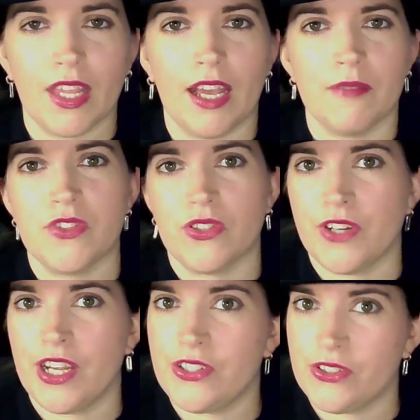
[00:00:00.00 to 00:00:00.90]
I'm
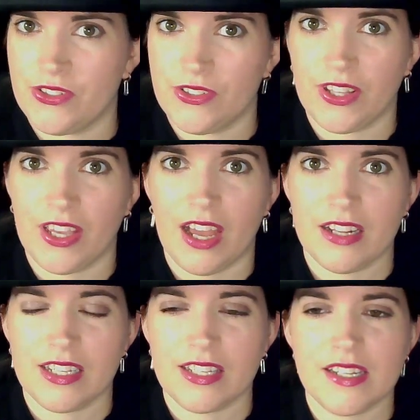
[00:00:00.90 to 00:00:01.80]
sorry, I don't know the
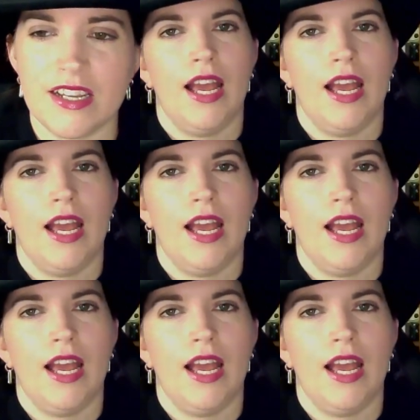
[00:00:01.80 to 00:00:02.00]
artist.